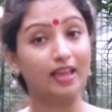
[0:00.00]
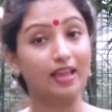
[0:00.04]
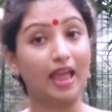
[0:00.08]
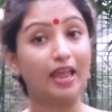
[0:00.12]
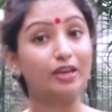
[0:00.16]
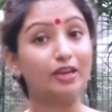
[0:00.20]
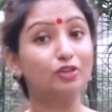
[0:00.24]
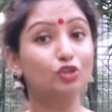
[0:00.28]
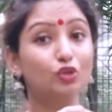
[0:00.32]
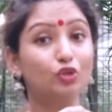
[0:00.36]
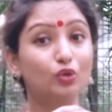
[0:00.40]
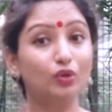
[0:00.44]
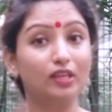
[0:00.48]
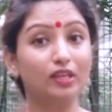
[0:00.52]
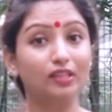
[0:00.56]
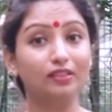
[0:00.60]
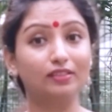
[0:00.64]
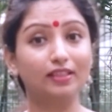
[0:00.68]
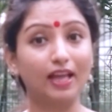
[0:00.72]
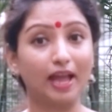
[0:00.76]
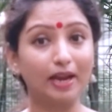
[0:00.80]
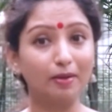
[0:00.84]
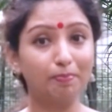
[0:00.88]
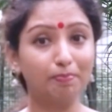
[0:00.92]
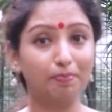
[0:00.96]
and during
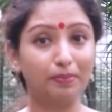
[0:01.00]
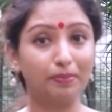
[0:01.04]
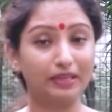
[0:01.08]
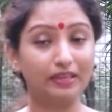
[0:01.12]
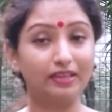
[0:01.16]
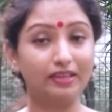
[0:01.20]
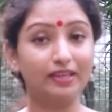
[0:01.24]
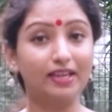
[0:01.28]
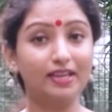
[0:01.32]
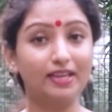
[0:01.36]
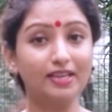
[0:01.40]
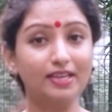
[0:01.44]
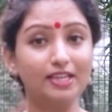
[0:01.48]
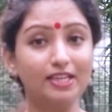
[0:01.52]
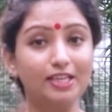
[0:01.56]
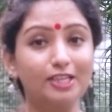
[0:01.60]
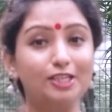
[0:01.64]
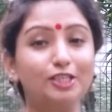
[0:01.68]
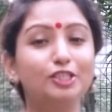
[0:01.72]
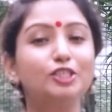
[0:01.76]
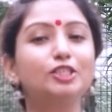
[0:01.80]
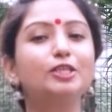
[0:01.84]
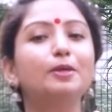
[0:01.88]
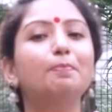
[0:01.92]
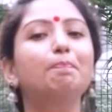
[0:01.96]
that period,
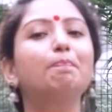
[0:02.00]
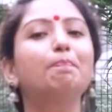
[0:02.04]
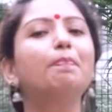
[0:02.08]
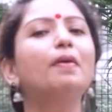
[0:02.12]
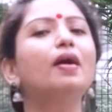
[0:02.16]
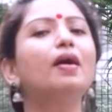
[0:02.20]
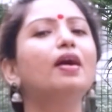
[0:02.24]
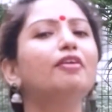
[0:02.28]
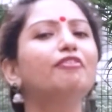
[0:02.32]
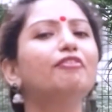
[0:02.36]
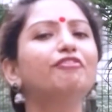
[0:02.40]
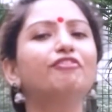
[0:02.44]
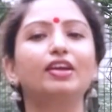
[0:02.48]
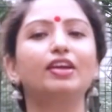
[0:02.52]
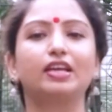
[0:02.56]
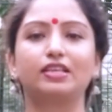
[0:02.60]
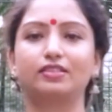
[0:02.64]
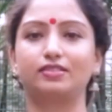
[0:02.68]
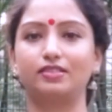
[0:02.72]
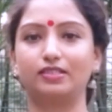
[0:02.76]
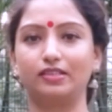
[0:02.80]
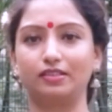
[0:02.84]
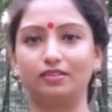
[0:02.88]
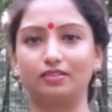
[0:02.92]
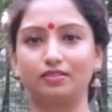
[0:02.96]
she
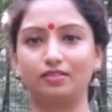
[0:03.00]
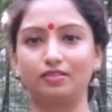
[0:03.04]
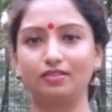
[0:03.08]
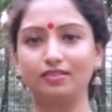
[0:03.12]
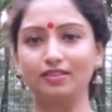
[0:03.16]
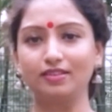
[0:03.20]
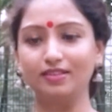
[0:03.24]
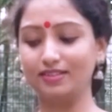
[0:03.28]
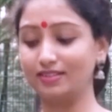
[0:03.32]
perfects it.